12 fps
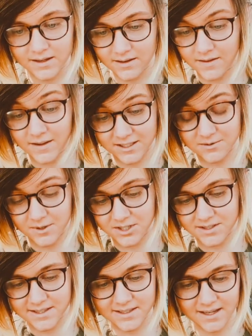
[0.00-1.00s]
And this is what
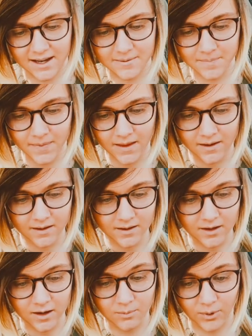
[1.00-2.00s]
Jesus said.
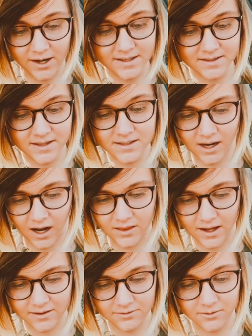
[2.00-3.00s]
Embrace this God
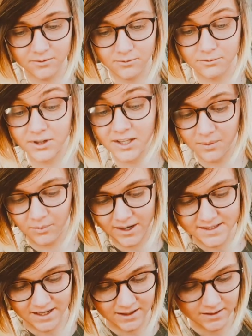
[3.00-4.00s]
life. Really
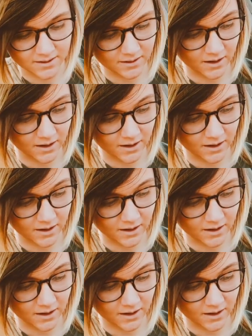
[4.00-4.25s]
embrace it.